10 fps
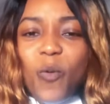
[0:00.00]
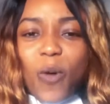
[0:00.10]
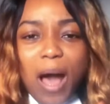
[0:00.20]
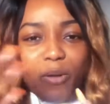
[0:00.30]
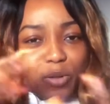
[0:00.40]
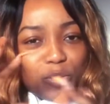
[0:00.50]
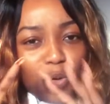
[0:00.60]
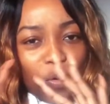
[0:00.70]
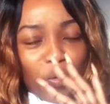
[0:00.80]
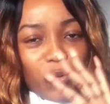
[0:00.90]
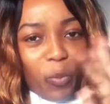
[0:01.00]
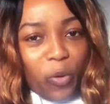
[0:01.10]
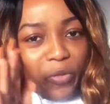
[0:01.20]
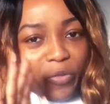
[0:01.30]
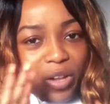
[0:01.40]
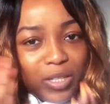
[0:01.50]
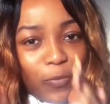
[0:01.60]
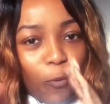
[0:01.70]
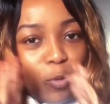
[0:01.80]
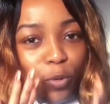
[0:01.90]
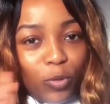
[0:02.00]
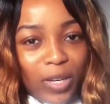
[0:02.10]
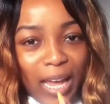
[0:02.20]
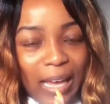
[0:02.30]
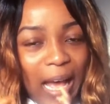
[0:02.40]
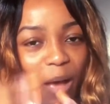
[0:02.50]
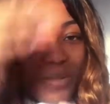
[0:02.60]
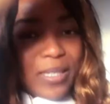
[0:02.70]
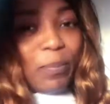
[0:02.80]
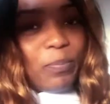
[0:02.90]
how does your boyfriend's phone look like? How is the